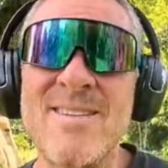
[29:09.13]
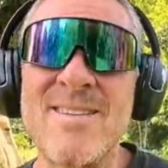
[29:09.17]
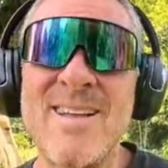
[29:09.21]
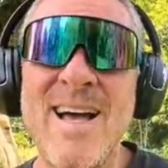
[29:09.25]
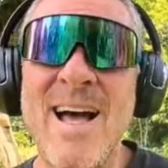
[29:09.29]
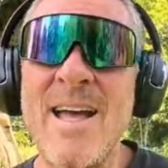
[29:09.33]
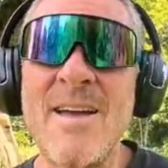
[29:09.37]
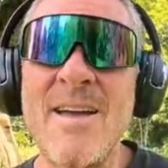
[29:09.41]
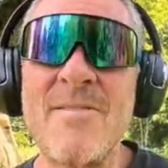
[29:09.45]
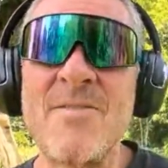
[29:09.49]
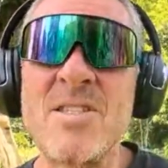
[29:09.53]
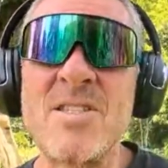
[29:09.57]

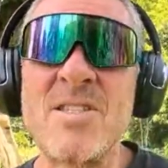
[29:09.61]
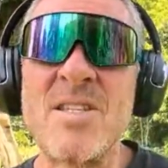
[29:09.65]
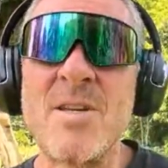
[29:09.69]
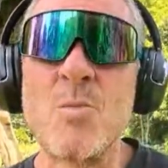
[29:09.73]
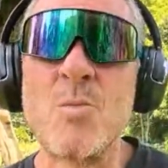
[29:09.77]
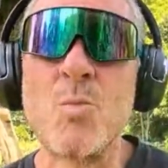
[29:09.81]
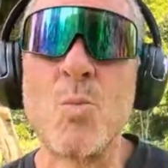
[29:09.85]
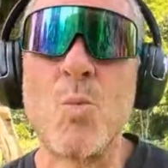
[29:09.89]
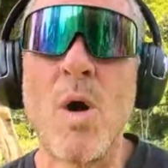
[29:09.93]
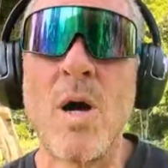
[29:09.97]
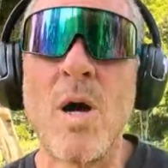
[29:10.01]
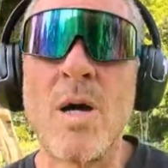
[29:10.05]
I haven't
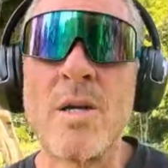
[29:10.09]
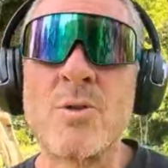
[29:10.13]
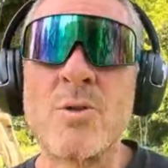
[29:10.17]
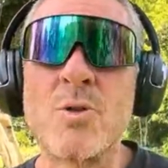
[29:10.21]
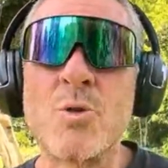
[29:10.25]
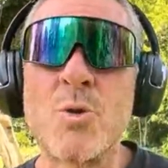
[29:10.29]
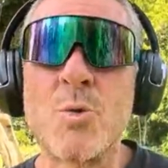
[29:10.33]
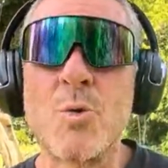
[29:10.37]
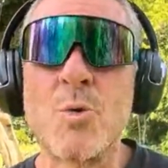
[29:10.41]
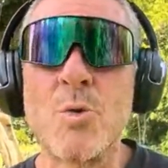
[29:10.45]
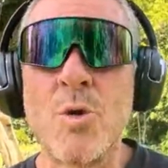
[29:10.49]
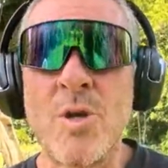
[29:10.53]
seen one
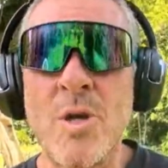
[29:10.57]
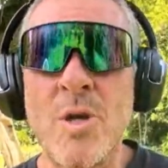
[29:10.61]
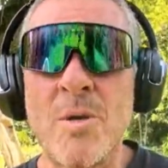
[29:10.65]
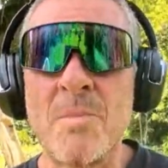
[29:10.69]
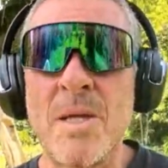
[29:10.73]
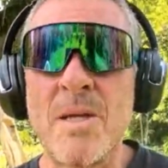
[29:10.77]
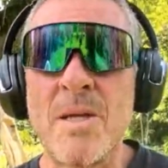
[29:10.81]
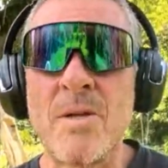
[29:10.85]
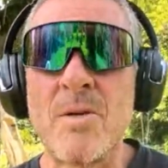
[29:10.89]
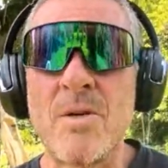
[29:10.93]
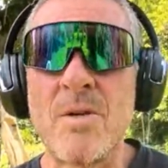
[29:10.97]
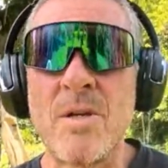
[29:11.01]
true
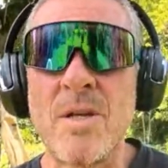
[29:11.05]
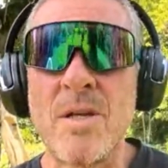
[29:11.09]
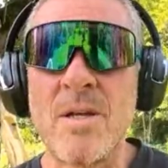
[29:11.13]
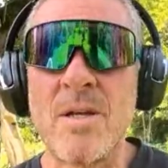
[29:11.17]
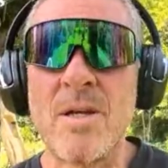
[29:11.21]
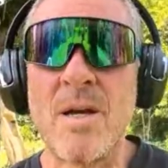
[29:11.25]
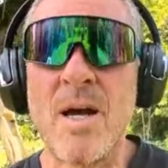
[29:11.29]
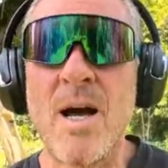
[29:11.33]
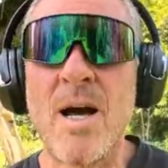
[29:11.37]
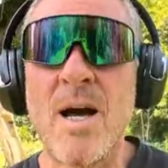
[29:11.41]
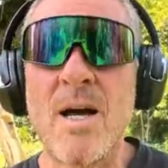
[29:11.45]
community,